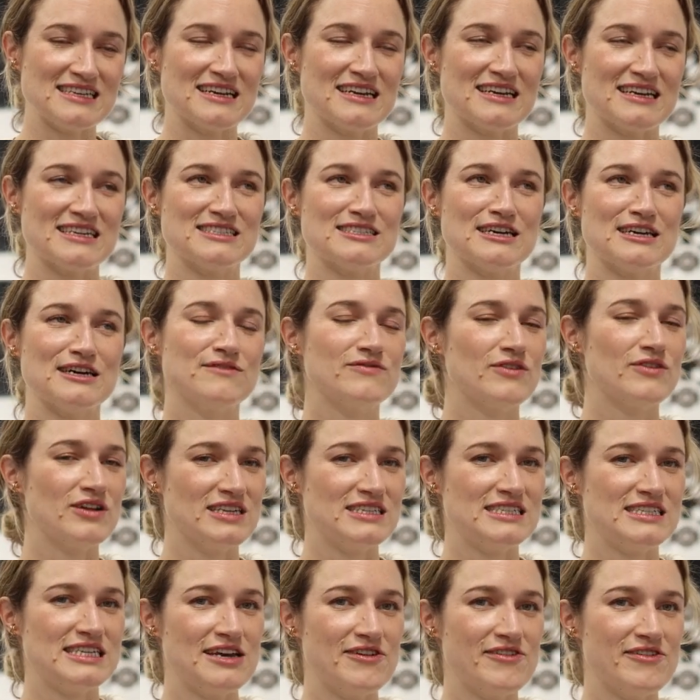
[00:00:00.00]
and I started
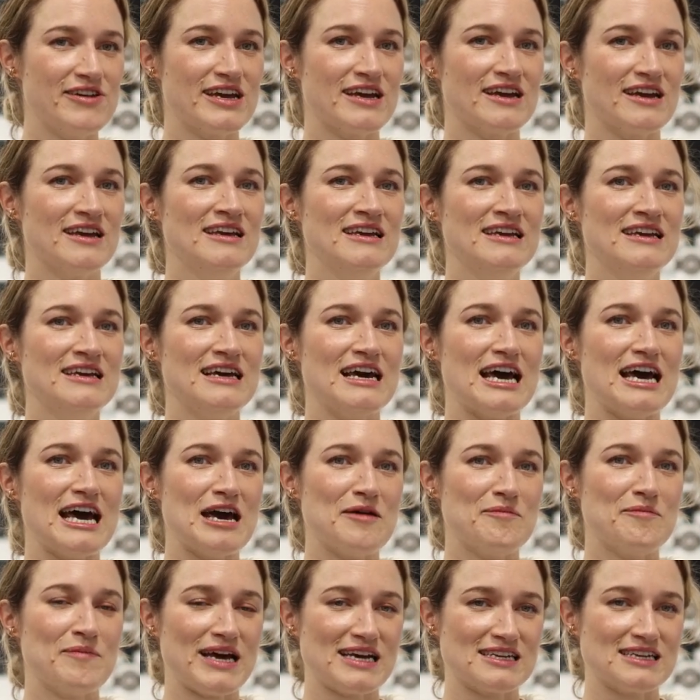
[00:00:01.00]
volunteering
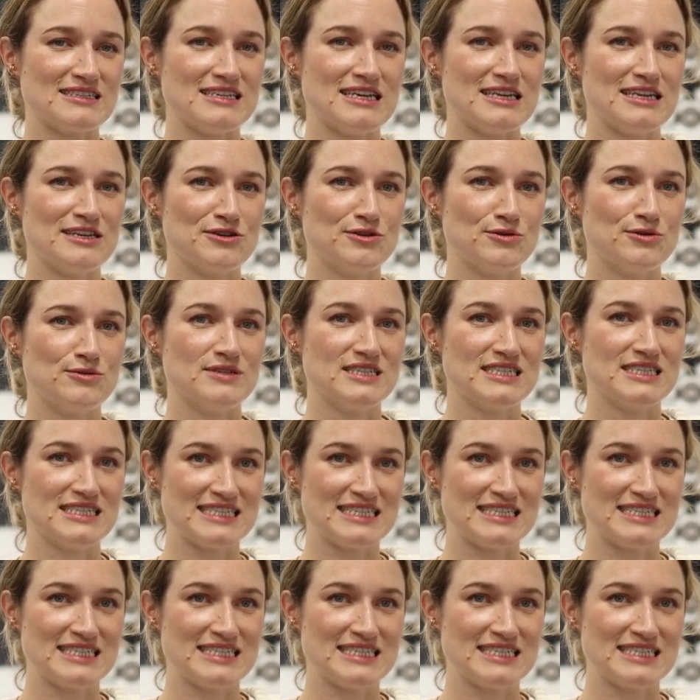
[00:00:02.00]
at a magazine called